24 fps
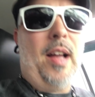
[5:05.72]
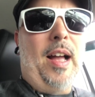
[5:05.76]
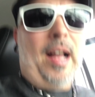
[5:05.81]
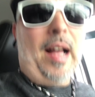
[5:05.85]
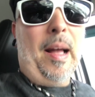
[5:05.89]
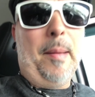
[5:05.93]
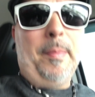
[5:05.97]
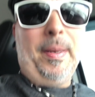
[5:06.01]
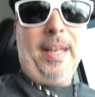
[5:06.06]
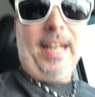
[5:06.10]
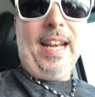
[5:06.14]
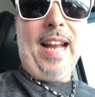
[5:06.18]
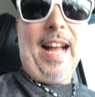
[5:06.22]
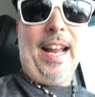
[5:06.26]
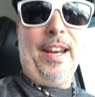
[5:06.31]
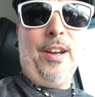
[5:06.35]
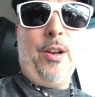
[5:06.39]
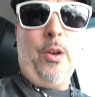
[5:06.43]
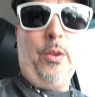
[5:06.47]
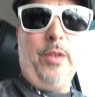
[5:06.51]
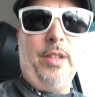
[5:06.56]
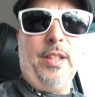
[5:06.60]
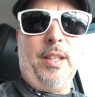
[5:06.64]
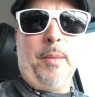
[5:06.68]
I mean, I
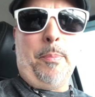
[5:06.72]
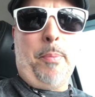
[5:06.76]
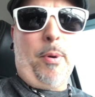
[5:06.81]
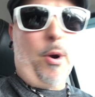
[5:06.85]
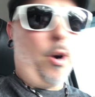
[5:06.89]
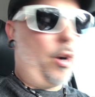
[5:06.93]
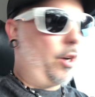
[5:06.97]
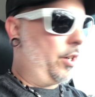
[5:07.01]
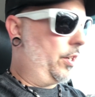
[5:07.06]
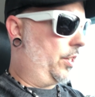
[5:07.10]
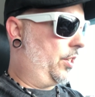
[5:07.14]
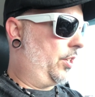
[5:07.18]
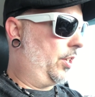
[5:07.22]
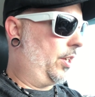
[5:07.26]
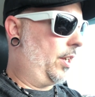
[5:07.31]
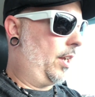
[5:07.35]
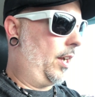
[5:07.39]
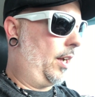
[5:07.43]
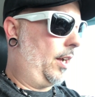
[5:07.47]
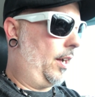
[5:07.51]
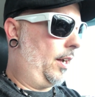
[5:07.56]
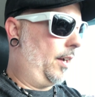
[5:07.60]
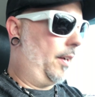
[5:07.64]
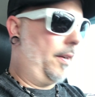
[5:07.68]
know that the part
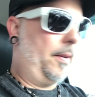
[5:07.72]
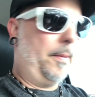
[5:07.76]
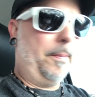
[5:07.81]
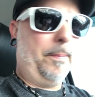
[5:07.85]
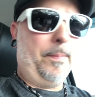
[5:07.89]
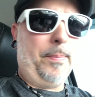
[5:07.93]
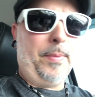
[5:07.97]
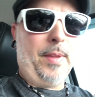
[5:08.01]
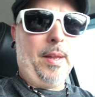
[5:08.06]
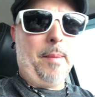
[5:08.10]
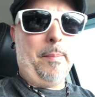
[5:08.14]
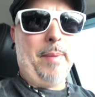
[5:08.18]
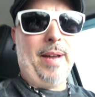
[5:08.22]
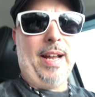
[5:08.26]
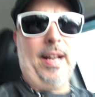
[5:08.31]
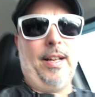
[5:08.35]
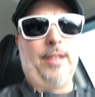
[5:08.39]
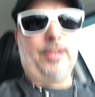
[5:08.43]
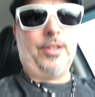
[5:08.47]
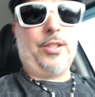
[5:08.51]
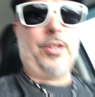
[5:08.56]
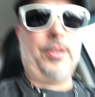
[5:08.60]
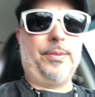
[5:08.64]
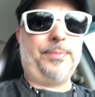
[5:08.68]
um,
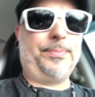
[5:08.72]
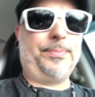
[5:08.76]
about